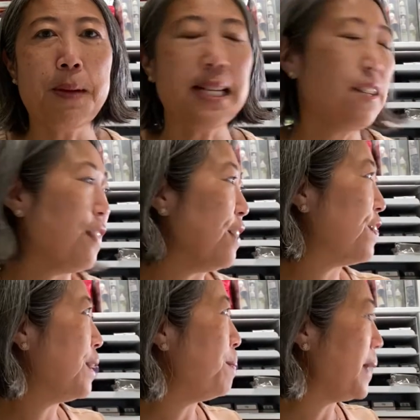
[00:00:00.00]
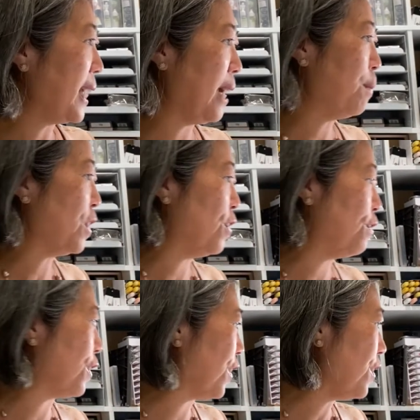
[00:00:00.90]
So maybe
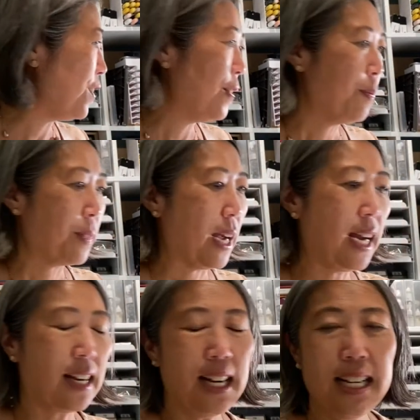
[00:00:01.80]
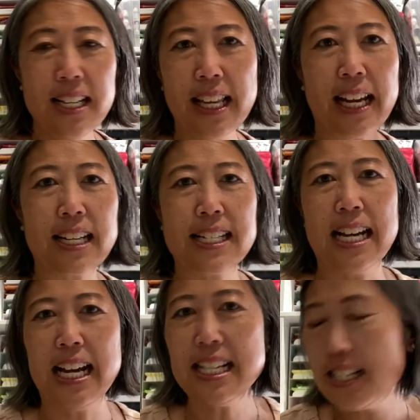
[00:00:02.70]
it's best if I flip my camera
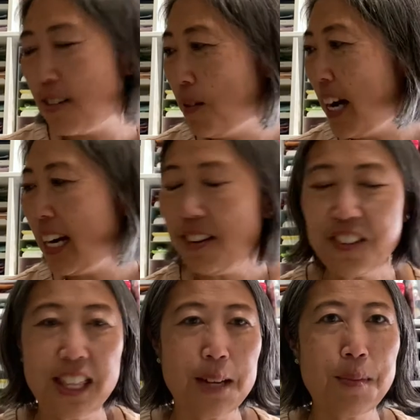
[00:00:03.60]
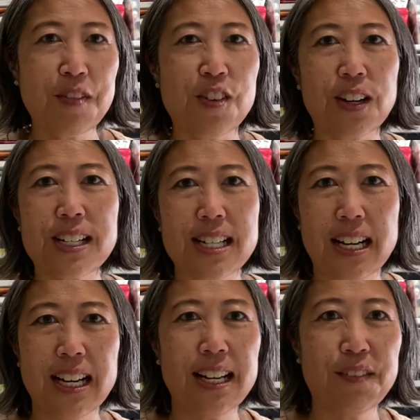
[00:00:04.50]
over I kind of like
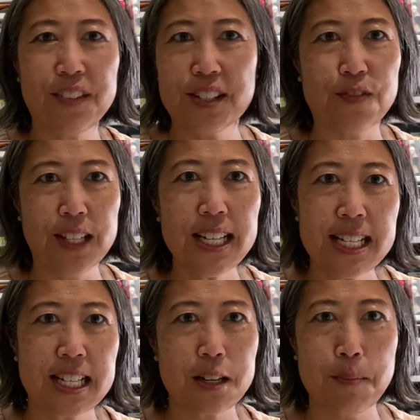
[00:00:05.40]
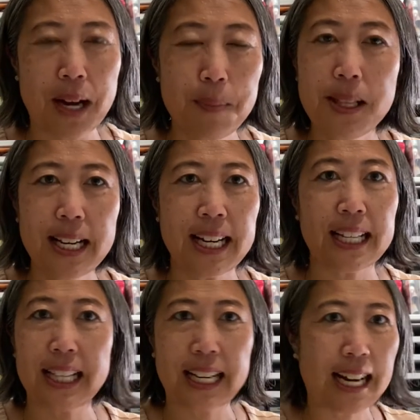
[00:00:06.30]
test ran everything before because
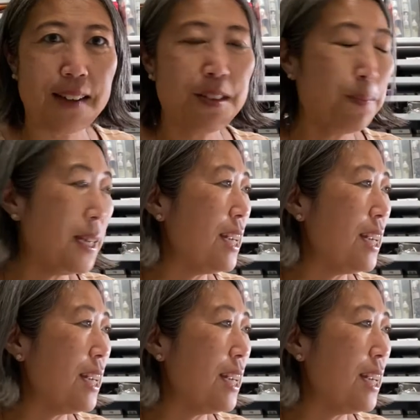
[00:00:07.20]
it's really